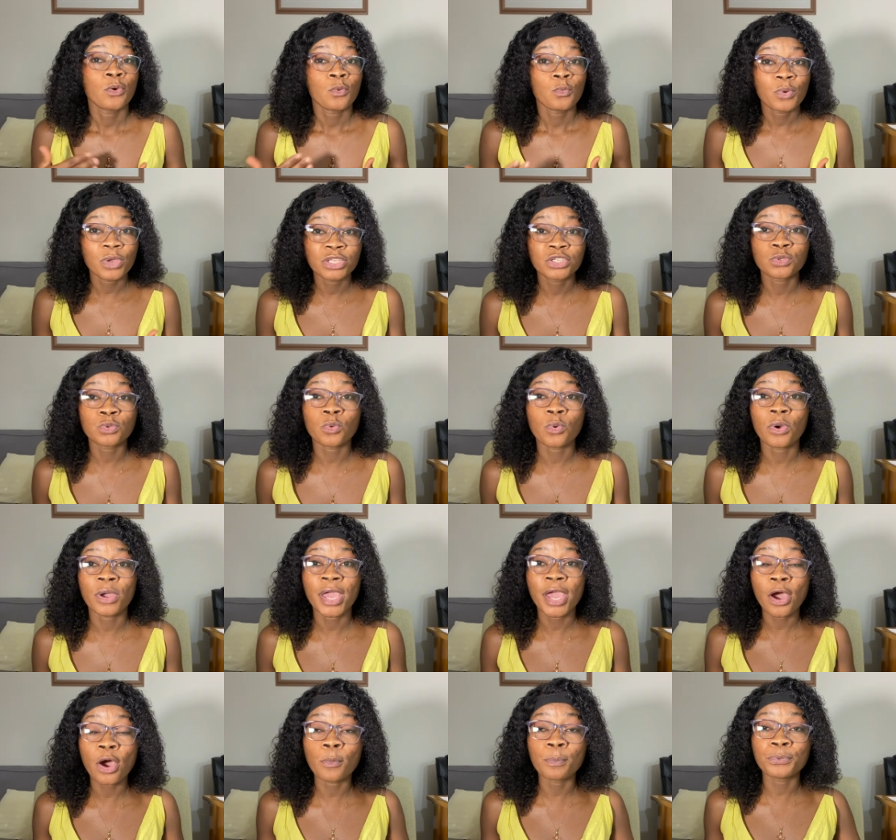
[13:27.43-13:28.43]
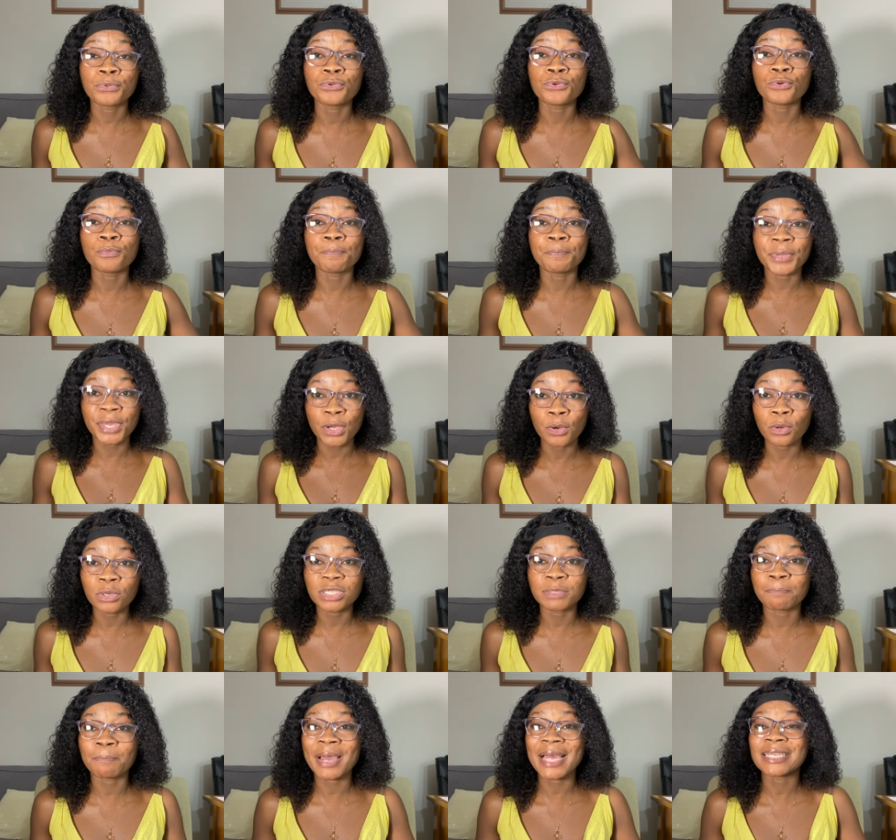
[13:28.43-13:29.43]
which will help you
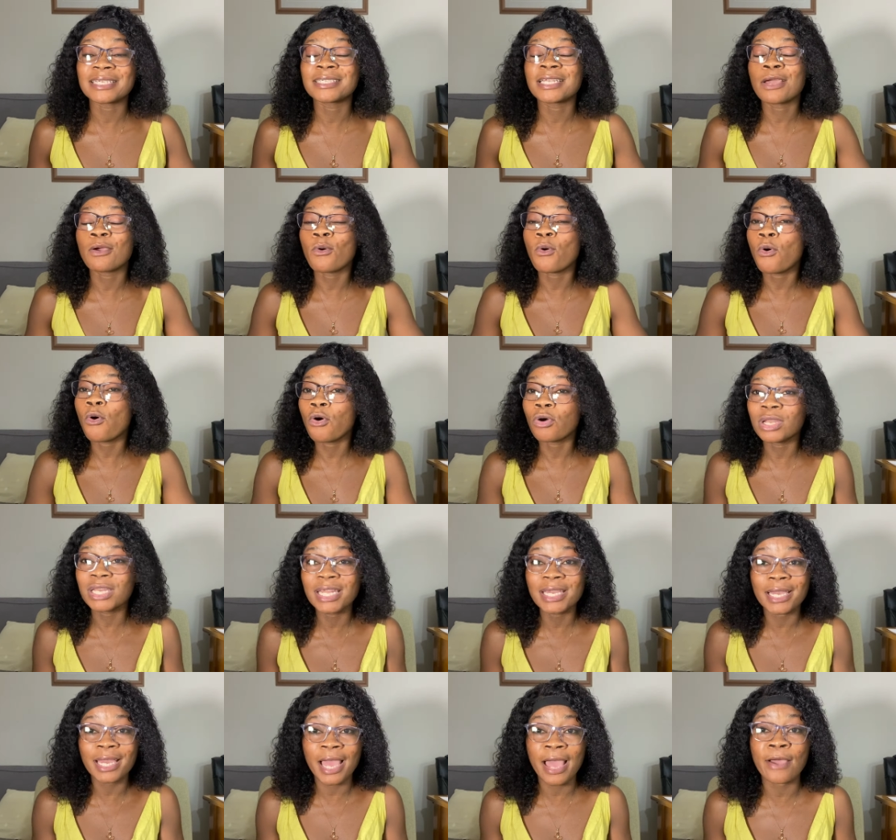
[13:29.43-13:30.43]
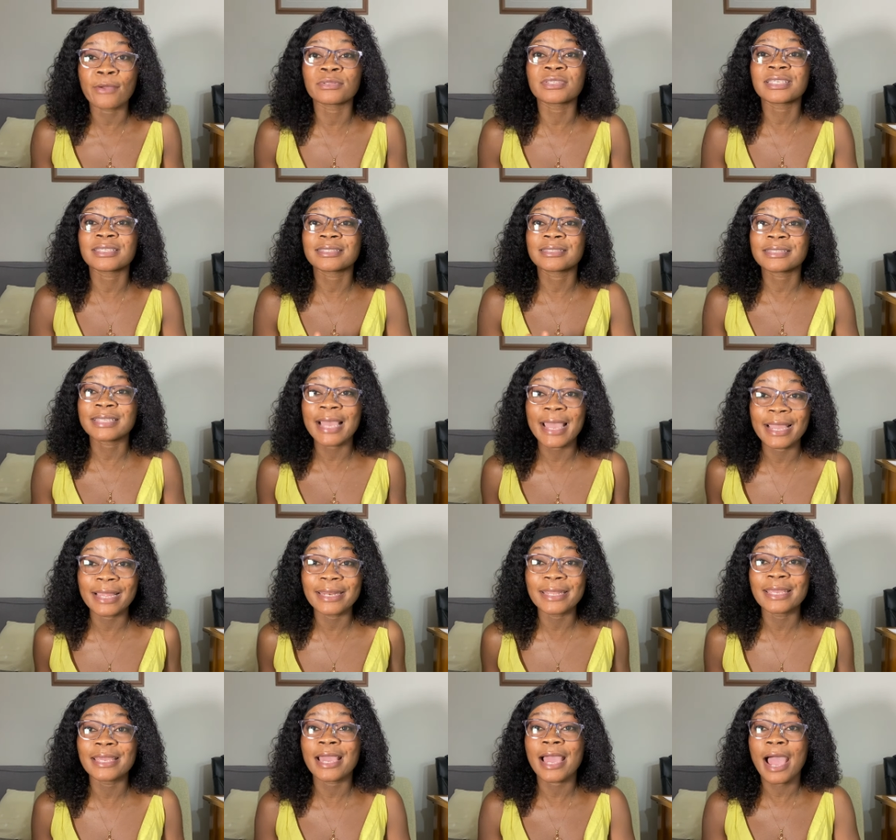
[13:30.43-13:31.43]
build, but they only count
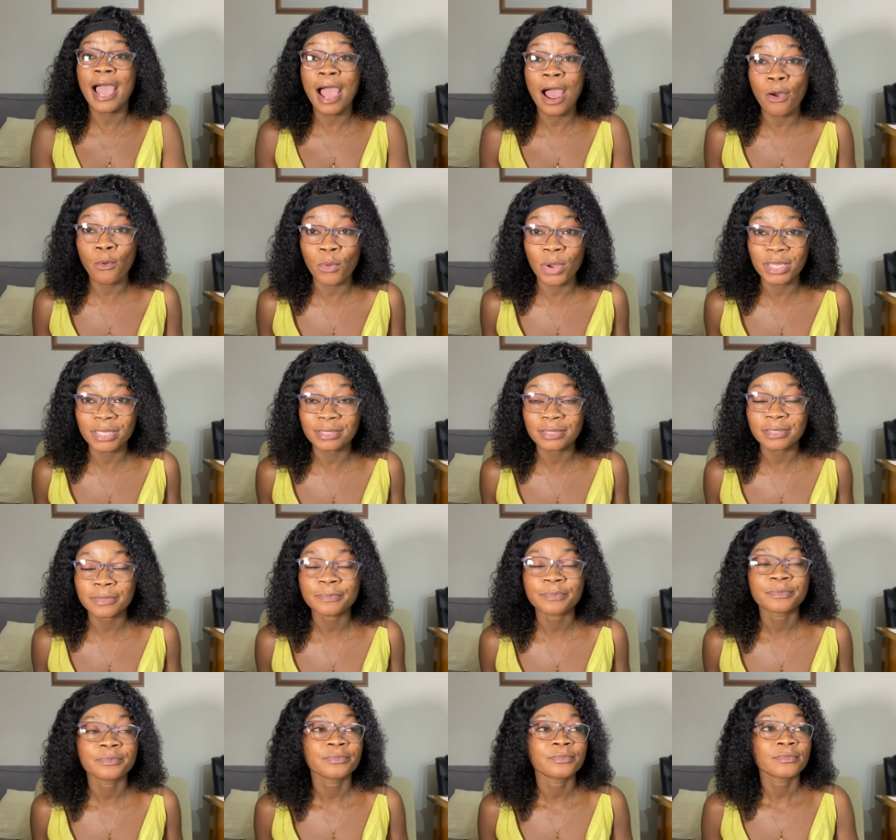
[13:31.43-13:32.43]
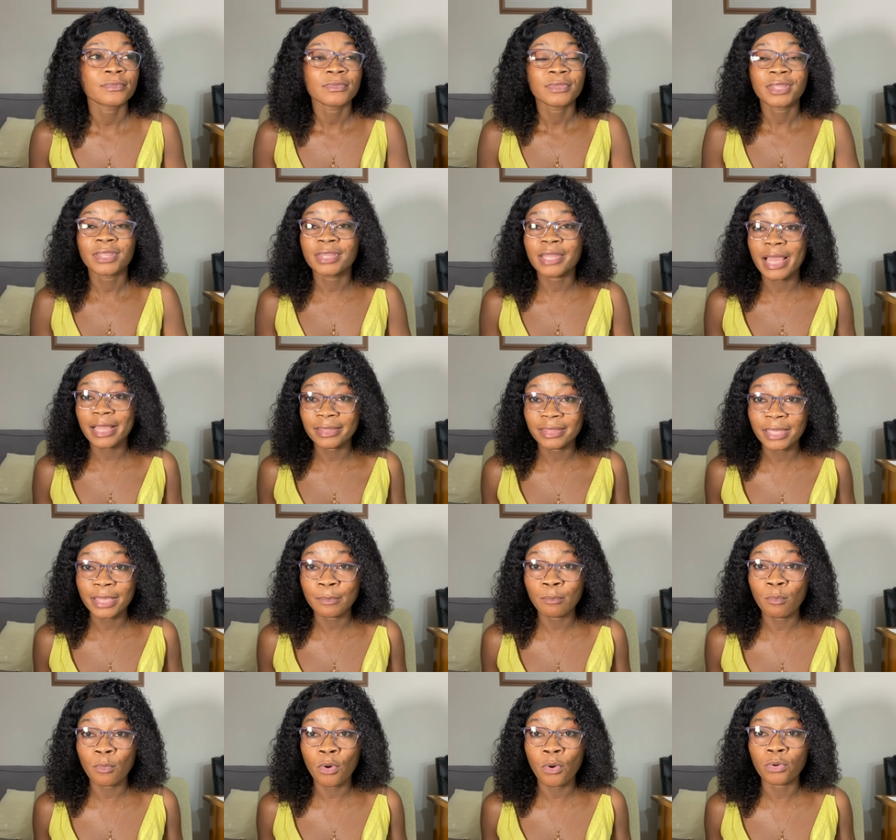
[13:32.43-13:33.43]
30 hours,
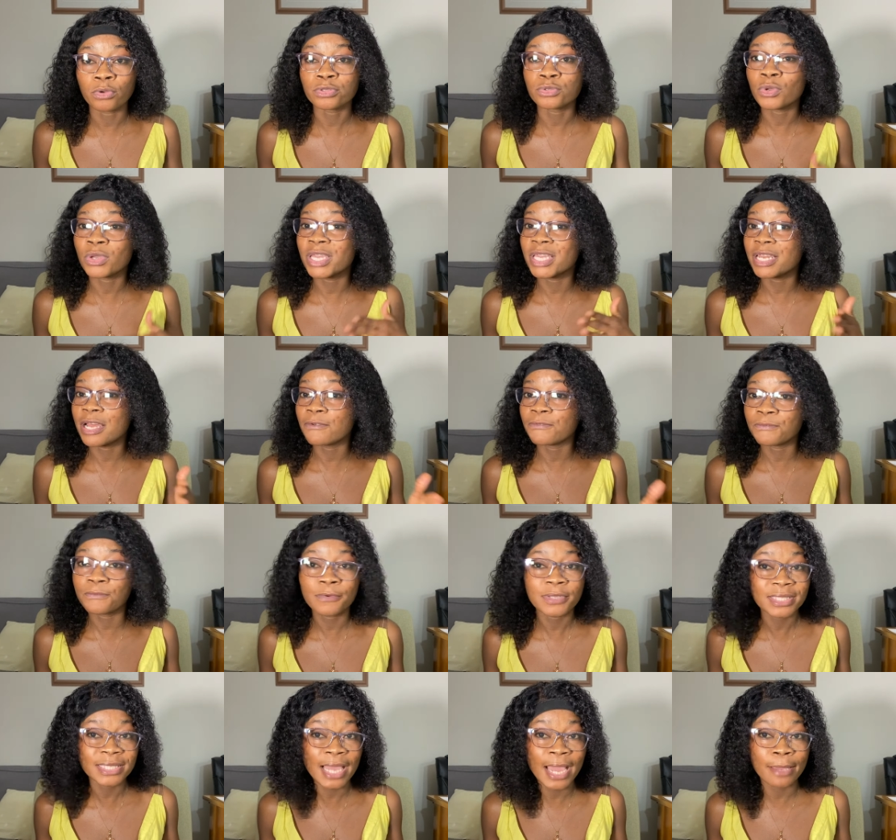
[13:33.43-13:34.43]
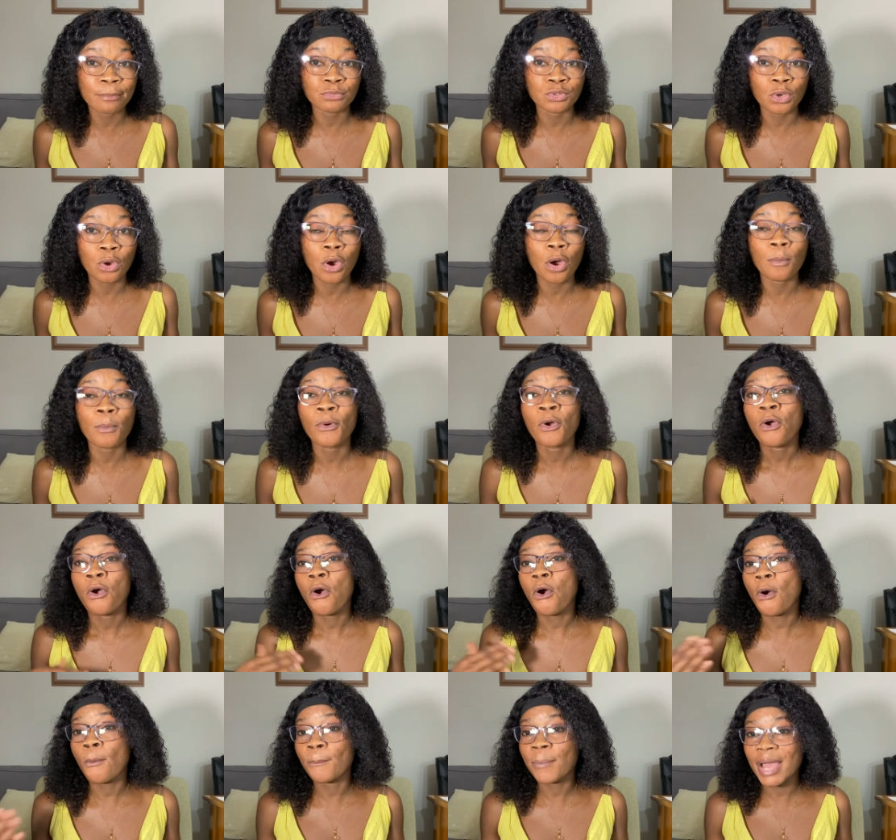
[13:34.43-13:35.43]
nothing more. So either full-time job
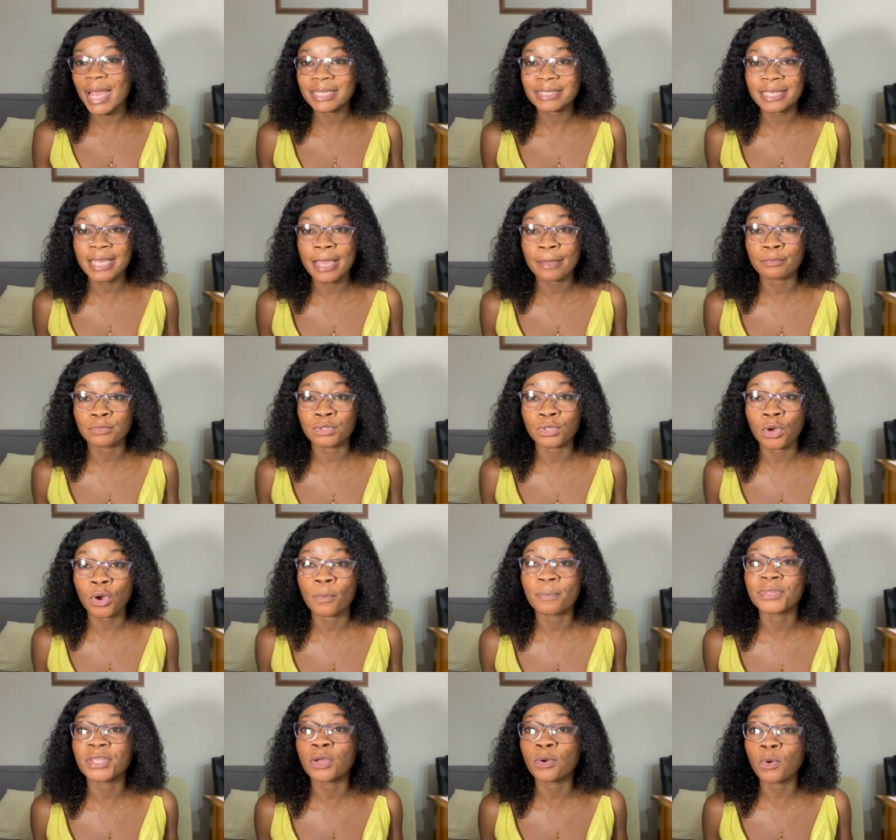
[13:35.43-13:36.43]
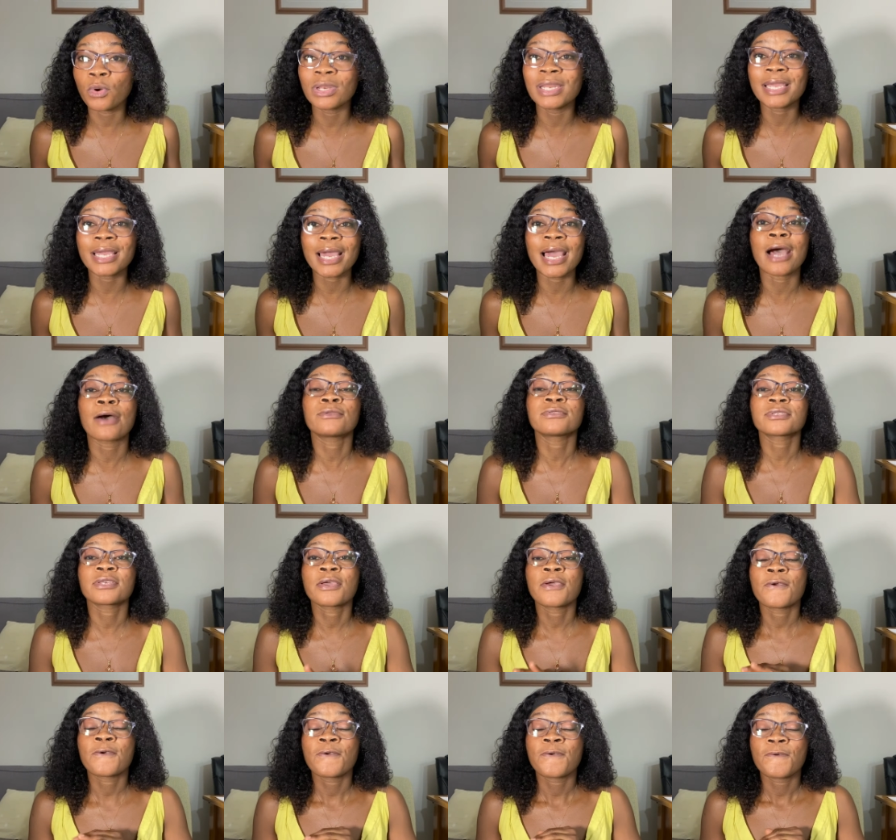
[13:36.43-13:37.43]
or part-time job, they only count
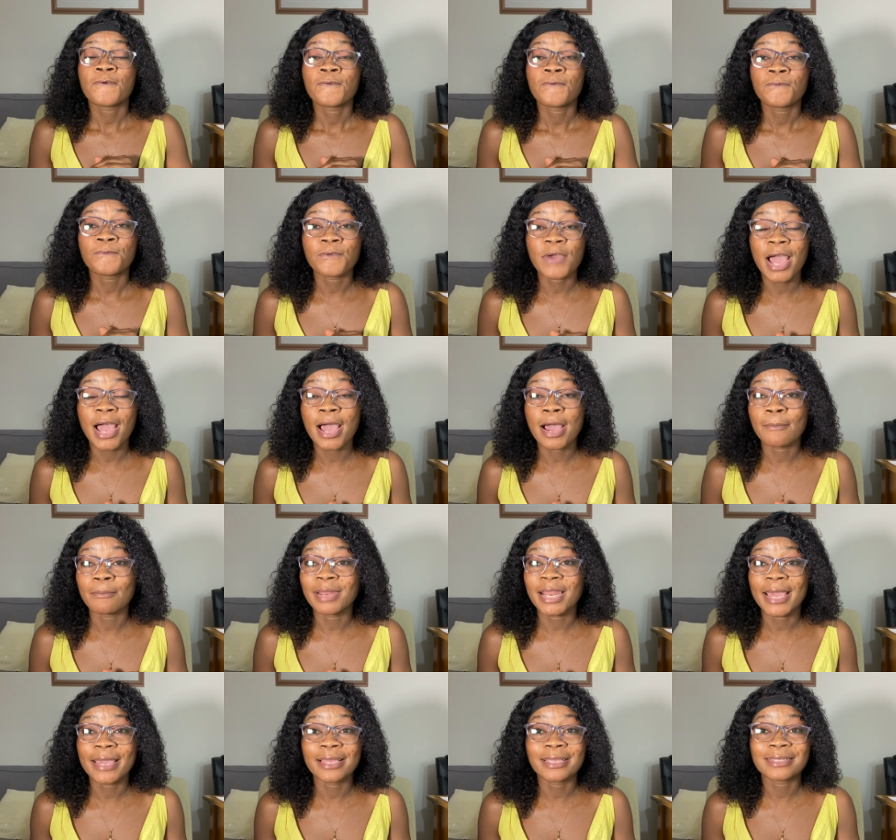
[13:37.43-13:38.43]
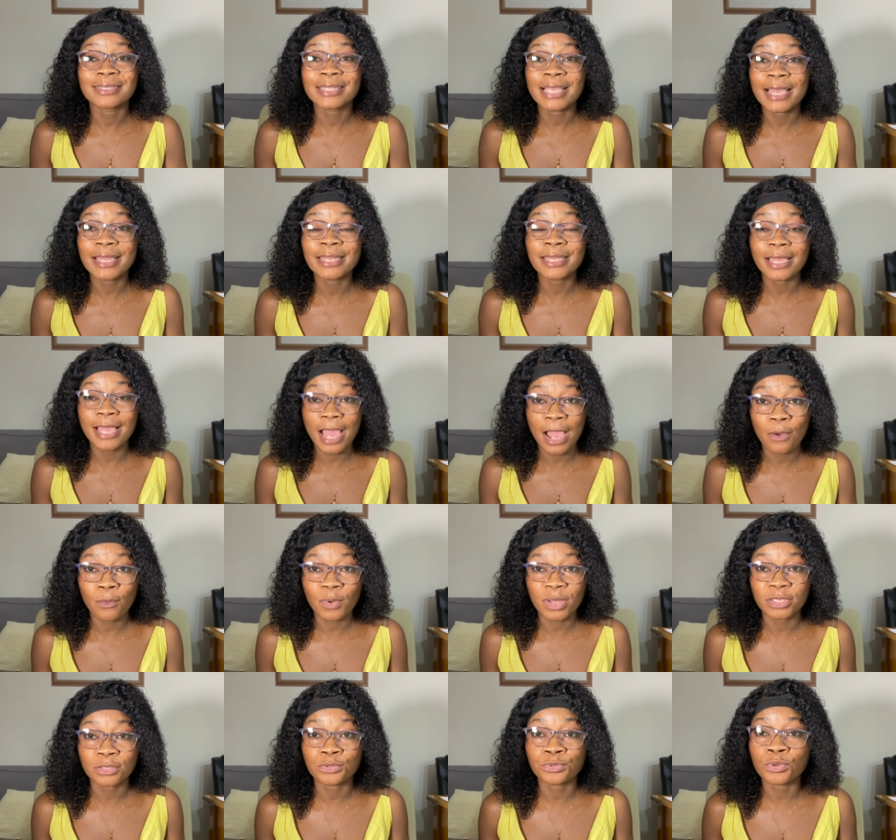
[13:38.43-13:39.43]
like 30
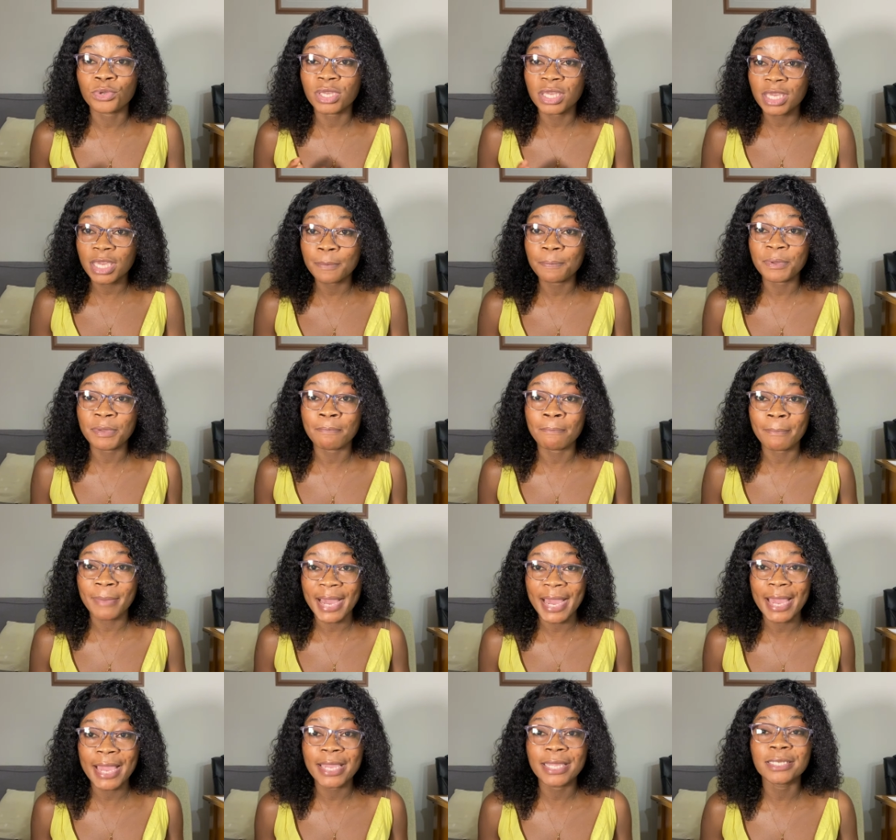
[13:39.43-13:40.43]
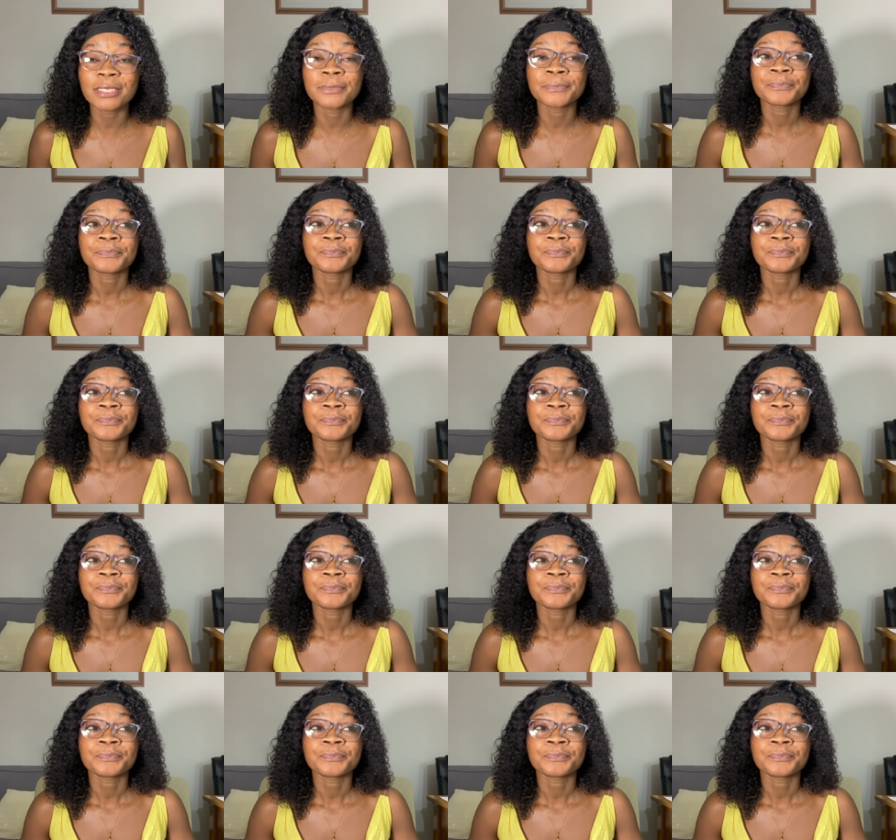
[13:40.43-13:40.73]
hours. So keep in mind.